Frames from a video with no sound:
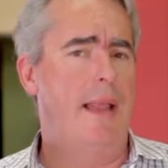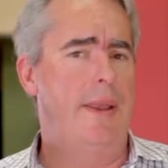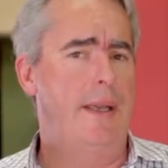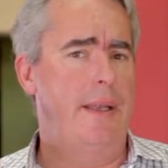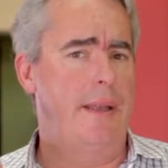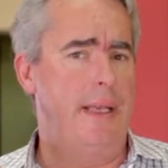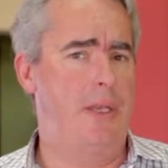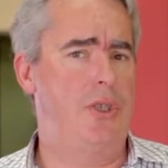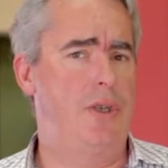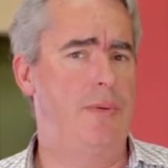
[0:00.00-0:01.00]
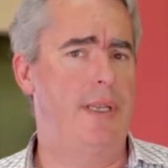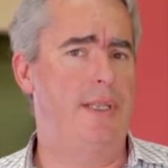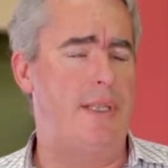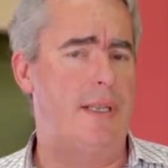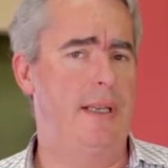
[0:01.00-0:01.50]
the issue
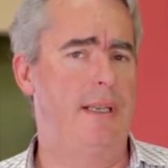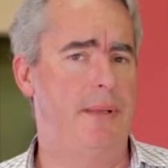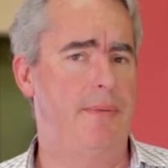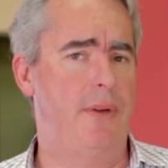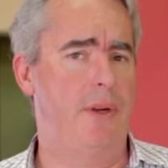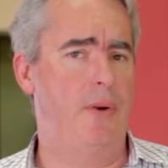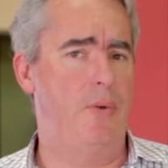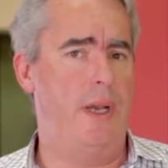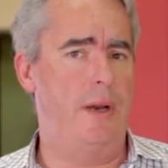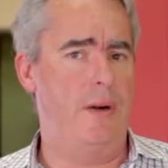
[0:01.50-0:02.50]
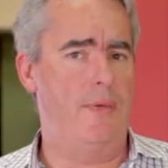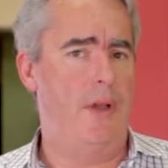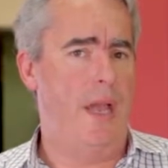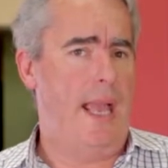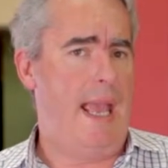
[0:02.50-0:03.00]
is you need to be very aware of
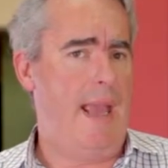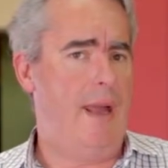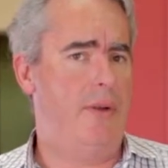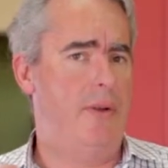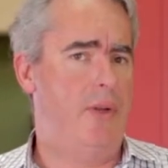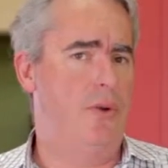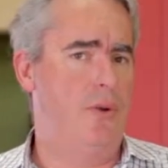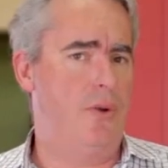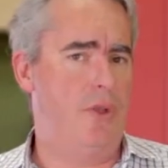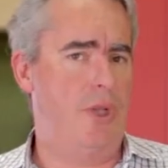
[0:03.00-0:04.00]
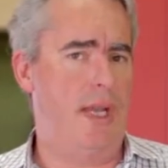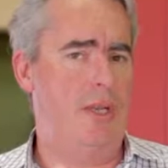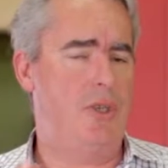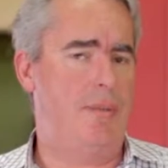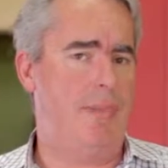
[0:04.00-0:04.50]
how your
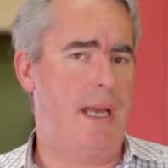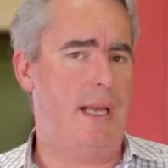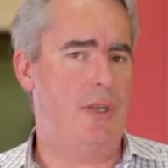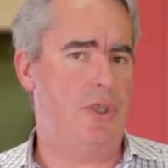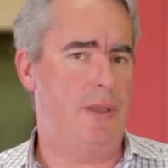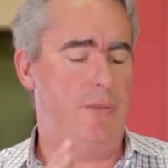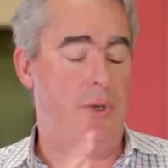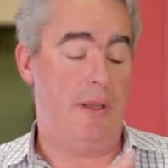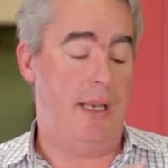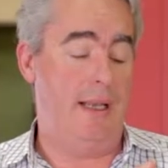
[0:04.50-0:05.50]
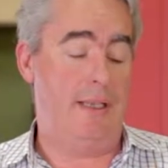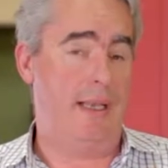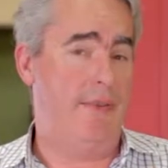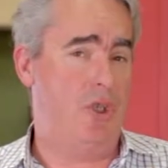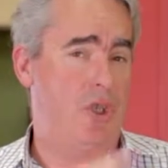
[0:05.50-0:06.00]
change in partnership with, and it's
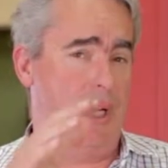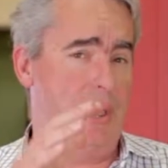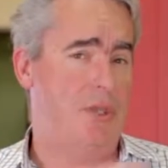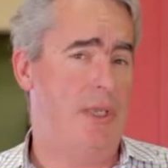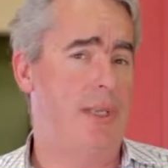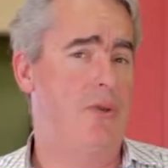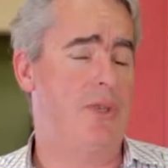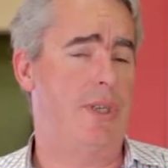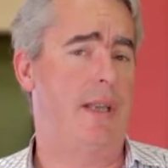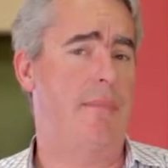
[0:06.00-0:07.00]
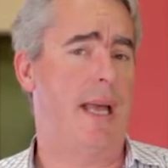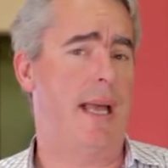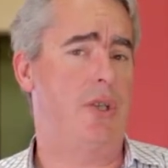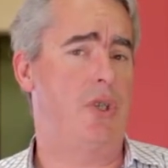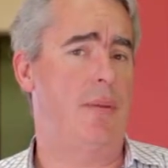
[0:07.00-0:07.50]
even changes in interest in the
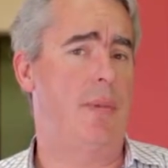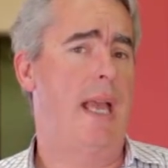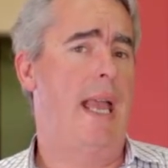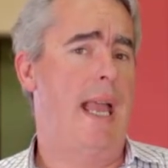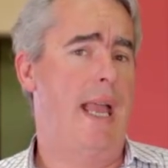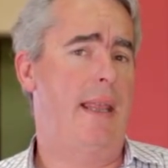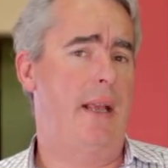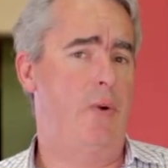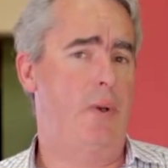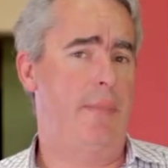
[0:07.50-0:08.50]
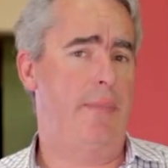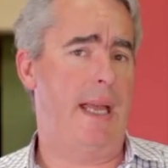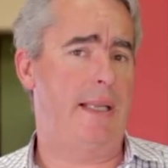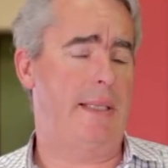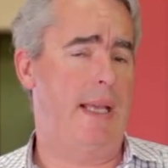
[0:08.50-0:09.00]
partnership, how that all
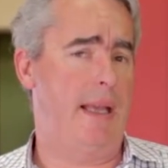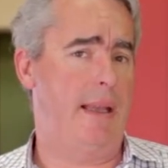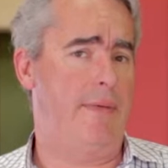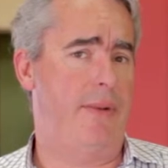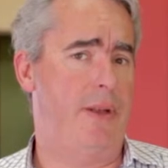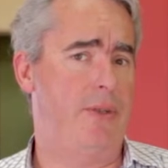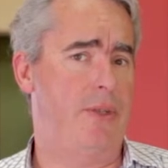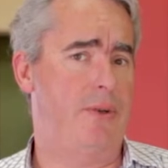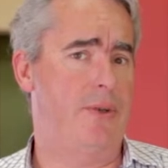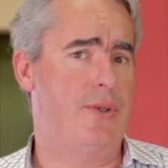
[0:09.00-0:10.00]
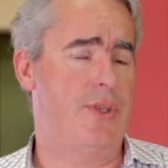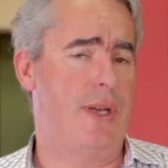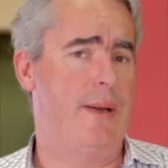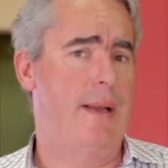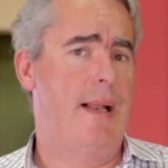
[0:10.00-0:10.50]
impacts and how that flows through.
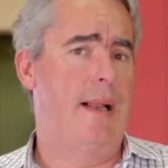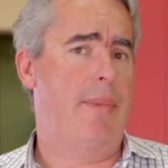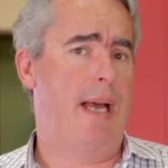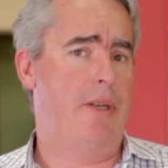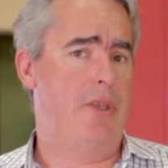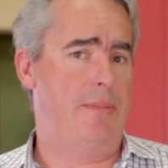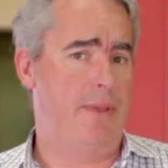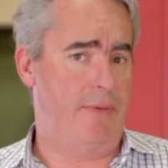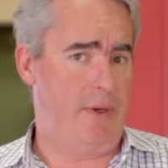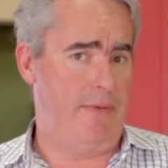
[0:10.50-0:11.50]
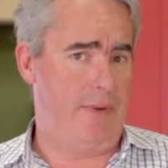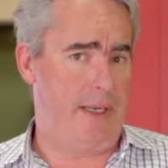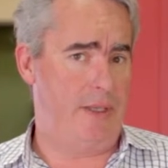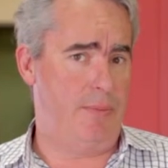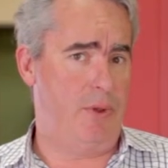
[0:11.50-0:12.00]
So partnerships are very
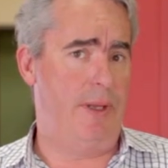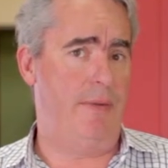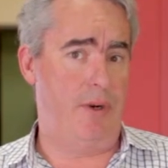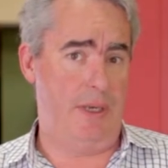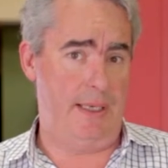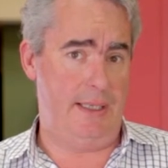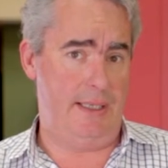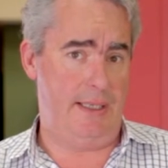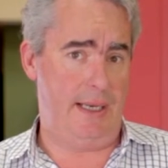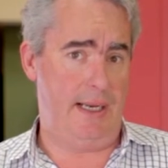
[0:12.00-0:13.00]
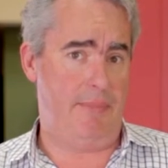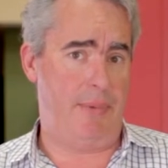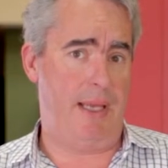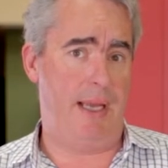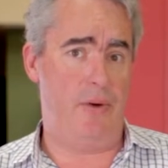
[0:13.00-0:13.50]
flexible, they're very easy to set up,
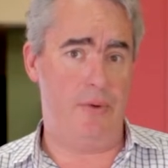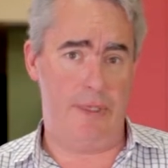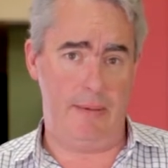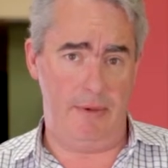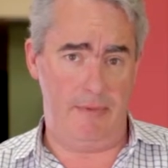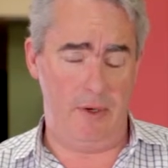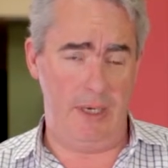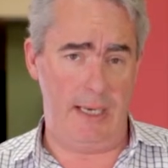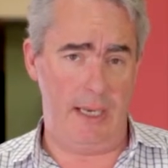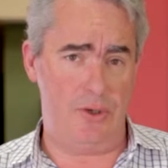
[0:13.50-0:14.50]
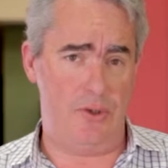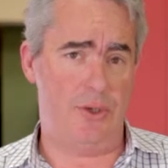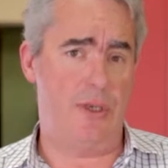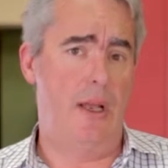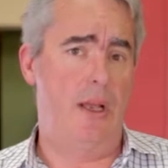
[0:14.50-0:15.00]
but they can also be very
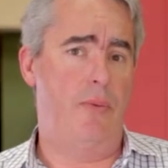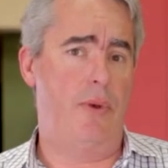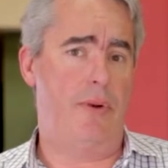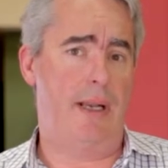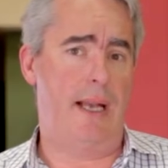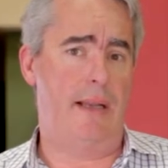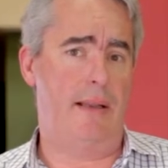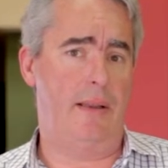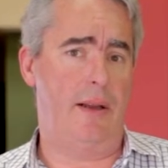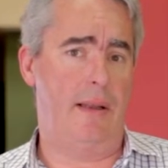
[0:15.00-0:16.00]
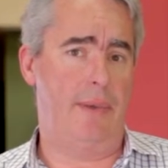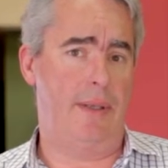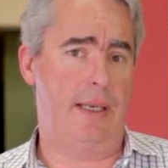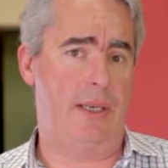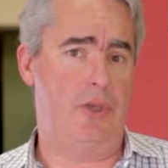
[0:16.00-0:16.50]
dangerous with regard to the
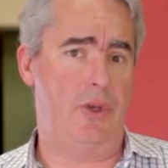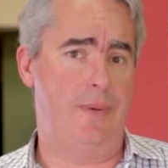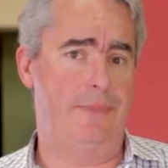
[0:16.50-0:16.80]
liability issue.